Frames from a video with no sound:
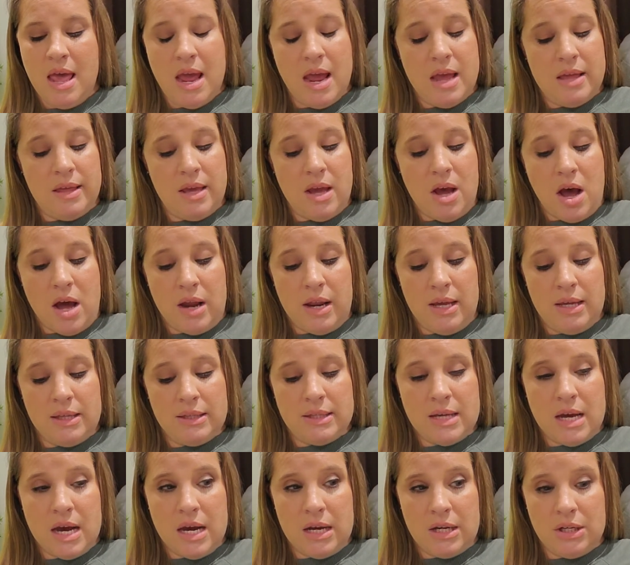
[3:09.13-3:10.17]
and the
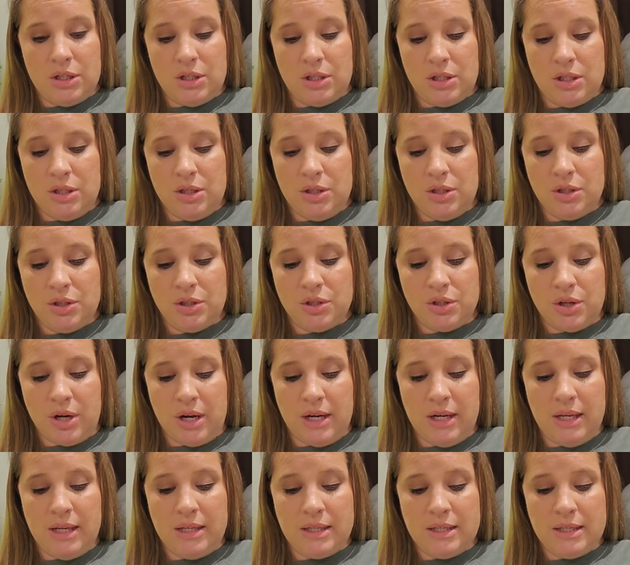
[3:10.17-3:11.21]
audience hushed,
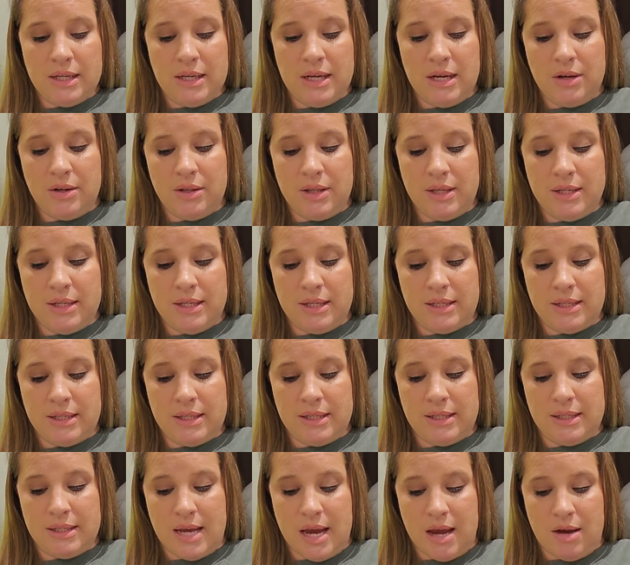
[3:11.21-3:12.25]
straining to hear the
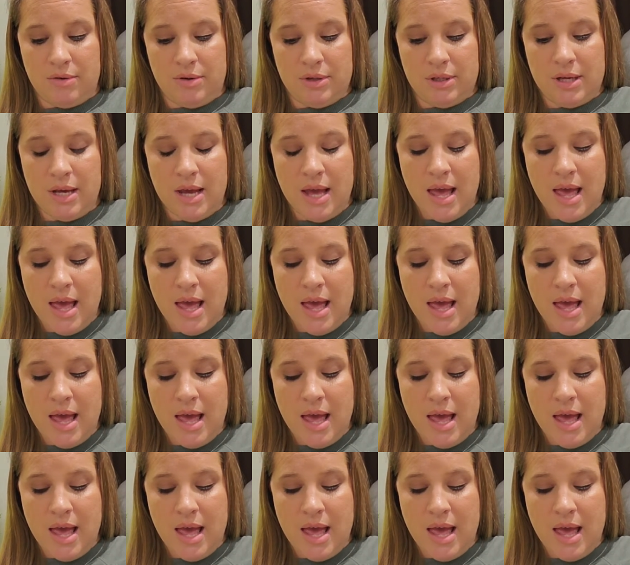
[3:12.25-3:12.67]
distant sound.